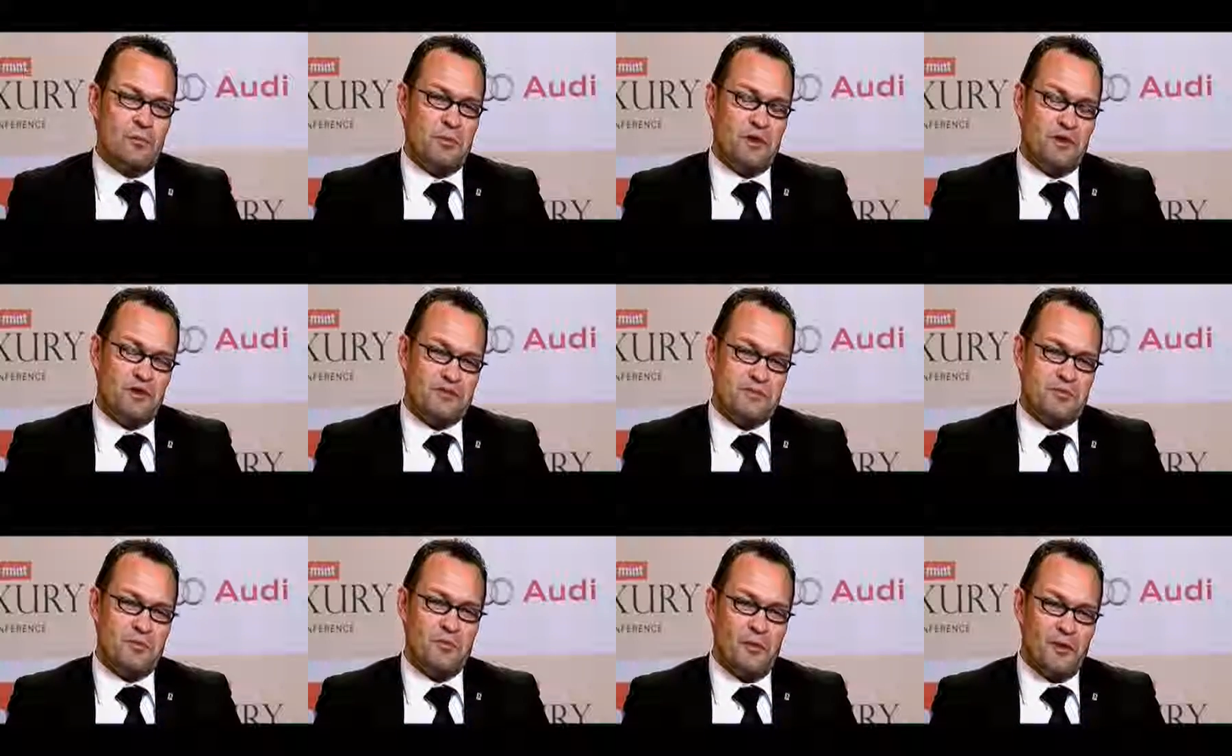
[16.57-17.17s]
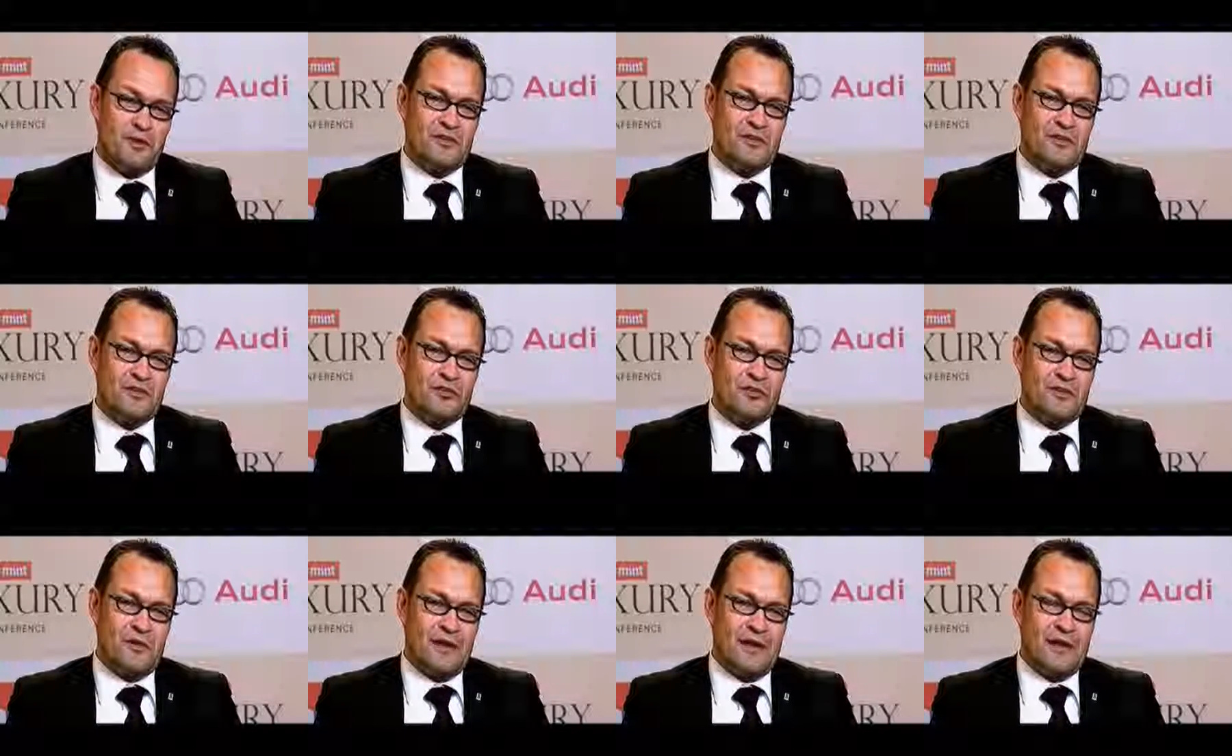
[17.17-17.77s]
because we wanted
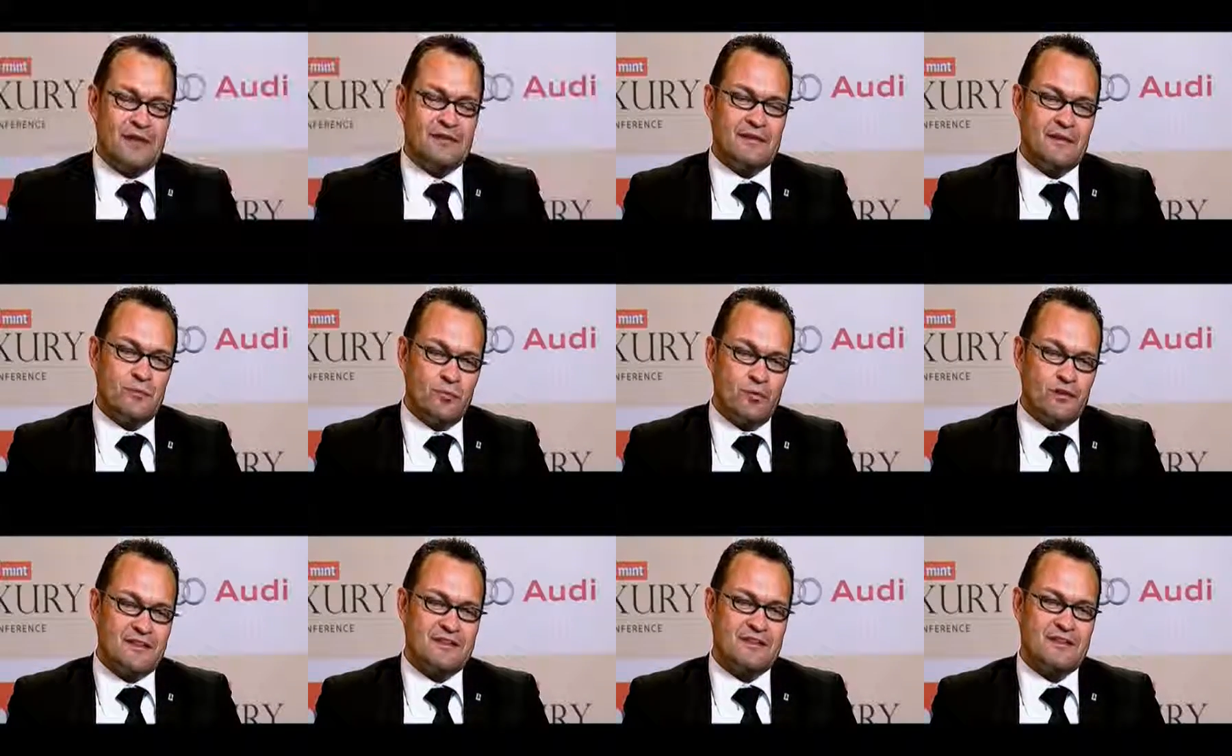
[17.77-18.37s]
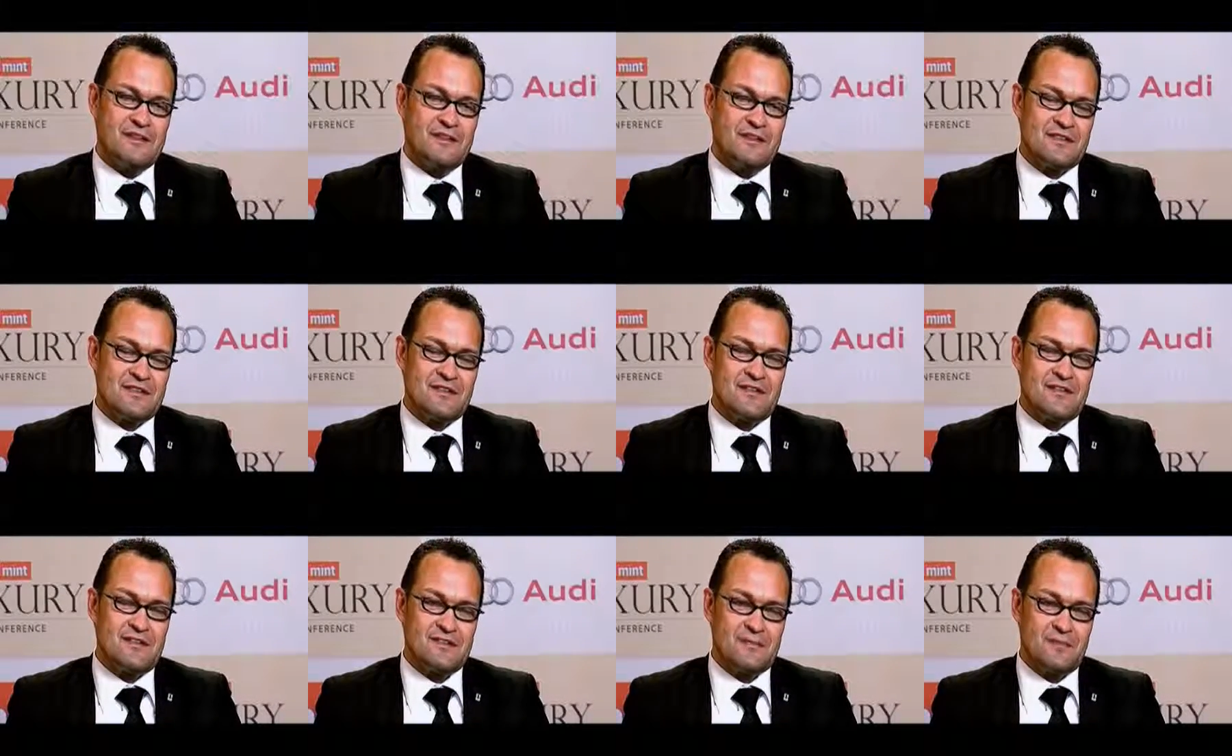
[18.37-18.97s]
to enter more
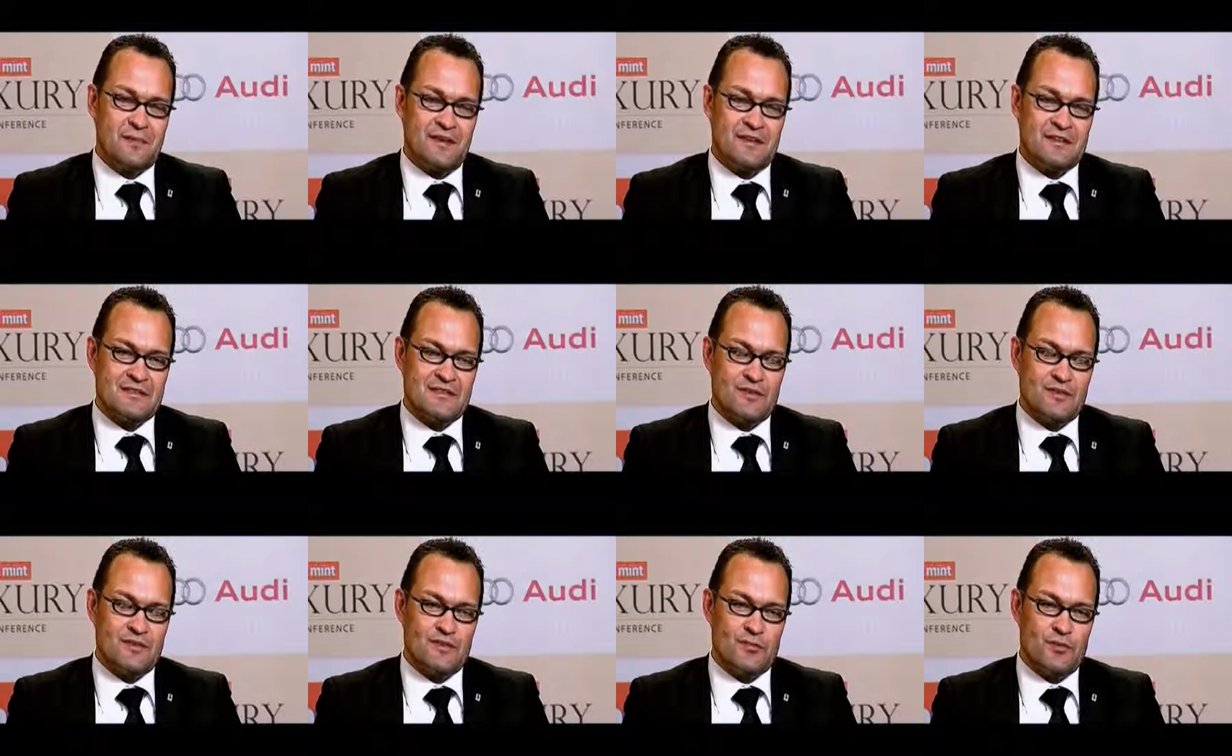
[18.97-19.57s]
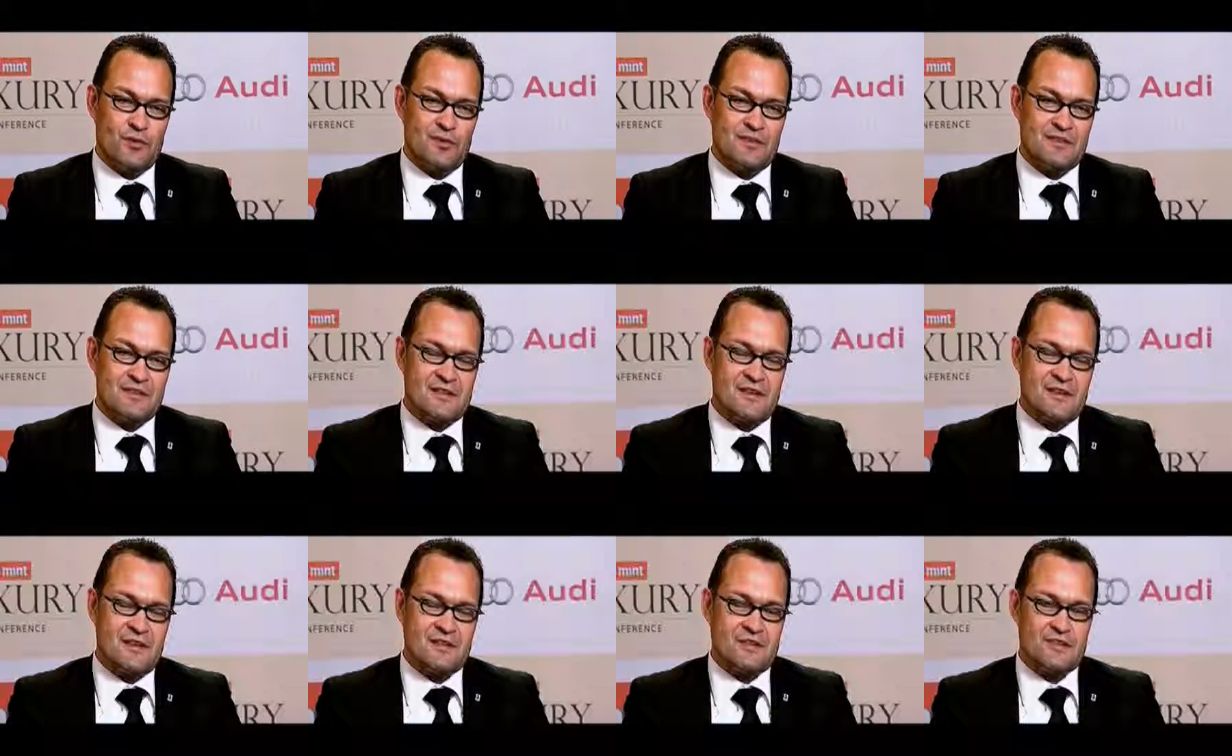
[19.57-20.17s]
seriously the space of sports
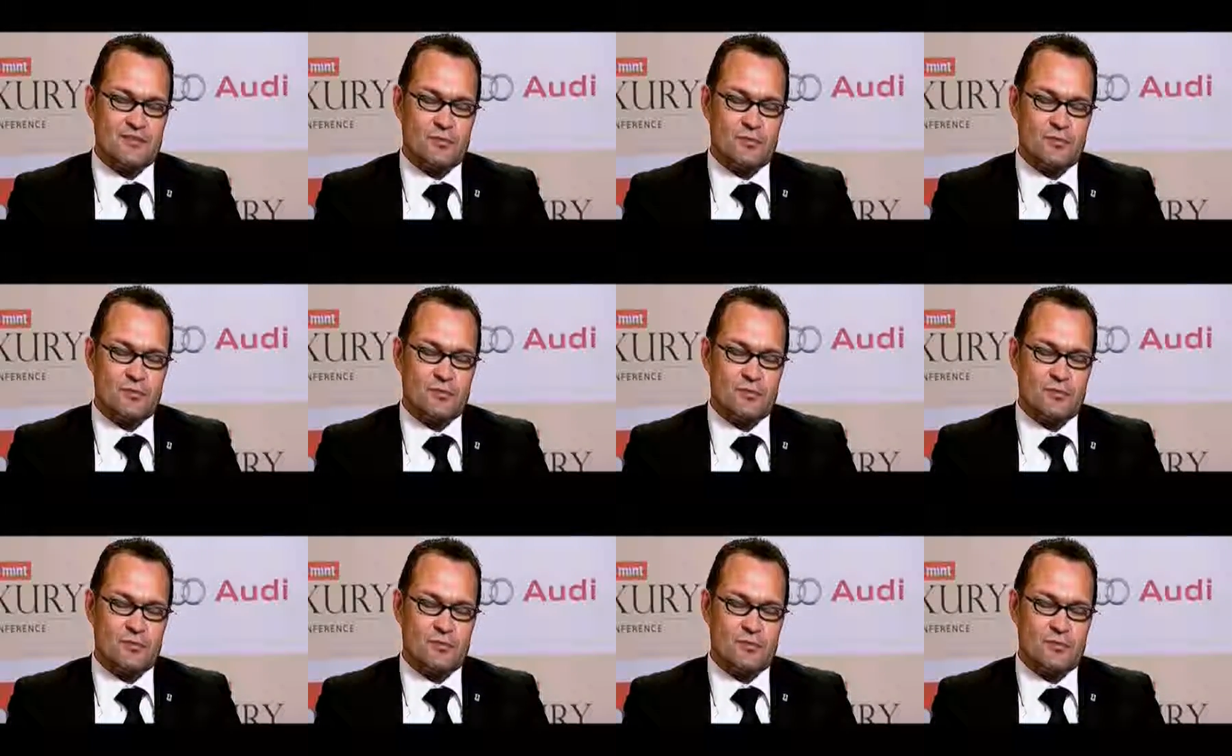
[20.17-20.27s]
car and